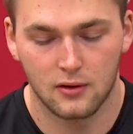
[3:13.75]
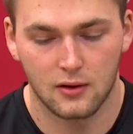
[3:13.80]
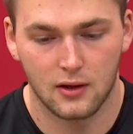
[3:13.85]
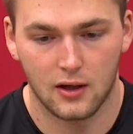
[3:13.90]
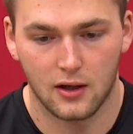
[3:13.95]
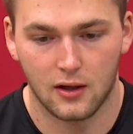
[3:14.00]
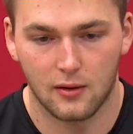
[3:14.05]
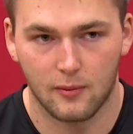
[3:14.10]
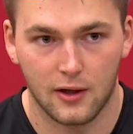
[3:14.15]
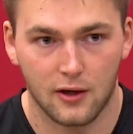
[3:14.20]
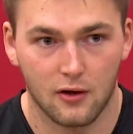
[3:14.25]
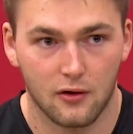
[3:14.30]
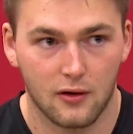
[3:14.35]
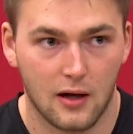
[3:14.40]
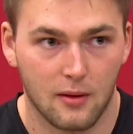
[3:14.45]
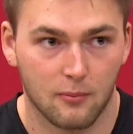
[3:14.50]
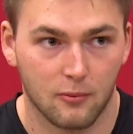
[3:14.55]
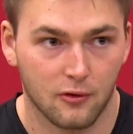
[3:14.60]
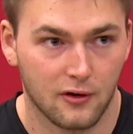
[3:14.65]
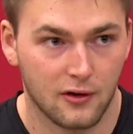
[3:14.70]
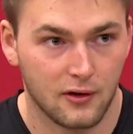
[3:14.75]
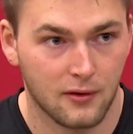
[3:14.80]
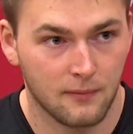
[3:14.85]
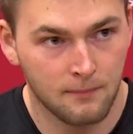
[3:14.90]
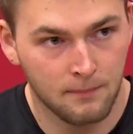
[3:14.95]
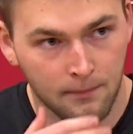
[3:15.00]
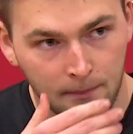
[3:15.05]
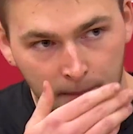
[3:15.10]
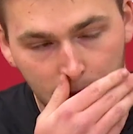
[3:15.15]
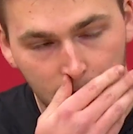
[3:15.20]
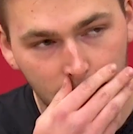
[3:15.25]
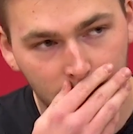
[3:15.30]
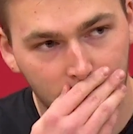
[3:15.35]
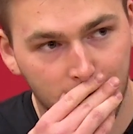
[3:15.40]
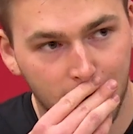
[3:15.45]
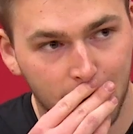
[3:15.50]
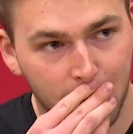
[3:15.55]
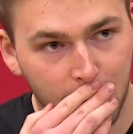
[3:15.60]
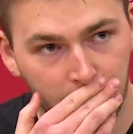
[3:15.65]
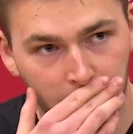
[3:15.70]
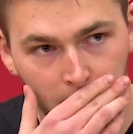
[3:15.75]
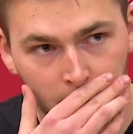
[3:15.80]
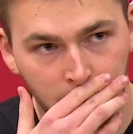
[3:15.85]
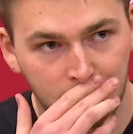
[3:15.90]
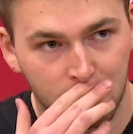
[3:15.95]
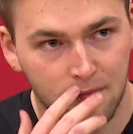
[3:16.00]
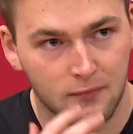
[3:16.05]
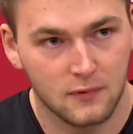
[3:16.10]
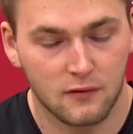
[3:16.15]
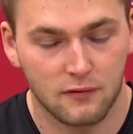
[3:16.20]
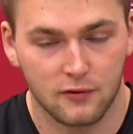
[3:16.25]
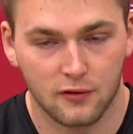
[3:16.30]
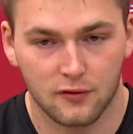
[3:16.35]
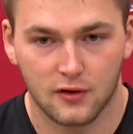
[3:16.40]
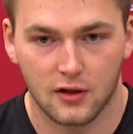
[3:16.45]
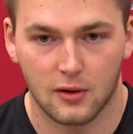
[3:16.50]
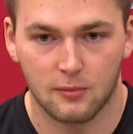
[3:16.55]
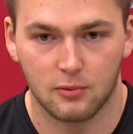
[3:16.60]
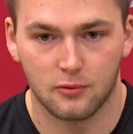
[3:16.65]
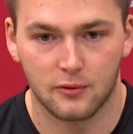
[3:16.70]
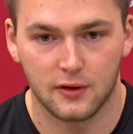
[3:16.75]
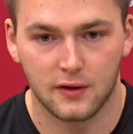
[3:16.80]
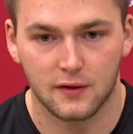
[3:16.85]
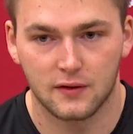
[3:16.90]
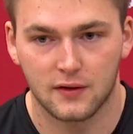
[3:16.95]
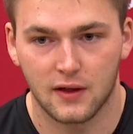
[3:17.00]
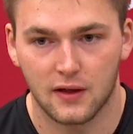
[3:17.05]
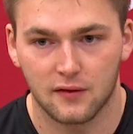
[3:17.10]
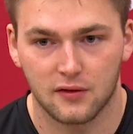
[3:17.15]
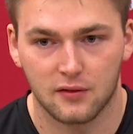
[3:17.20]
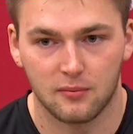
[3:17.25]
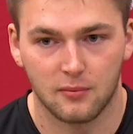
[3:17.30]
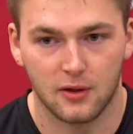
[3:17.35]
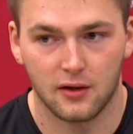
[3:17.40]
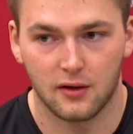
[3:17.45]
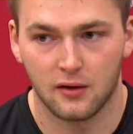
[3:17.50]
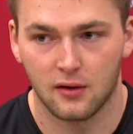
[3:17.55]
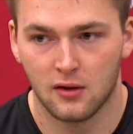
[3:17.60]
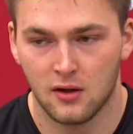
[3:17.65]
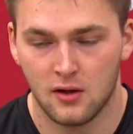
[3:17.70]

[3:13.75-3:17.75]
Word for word: Um, I know Emery, um, first couple weeks texted me,